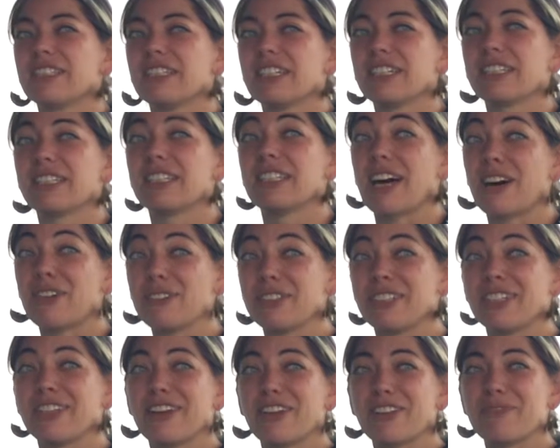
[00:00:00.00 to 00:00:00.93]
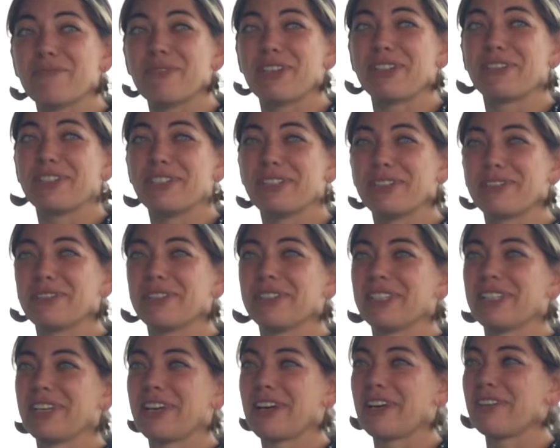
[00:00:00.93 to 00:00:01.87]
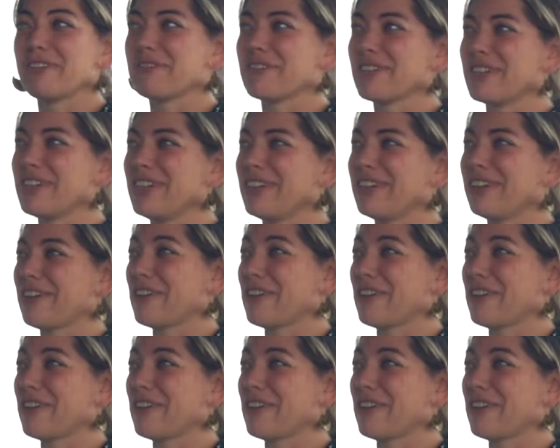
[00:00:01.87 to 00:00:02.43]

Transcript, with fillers: 6,000 elementary schools in California.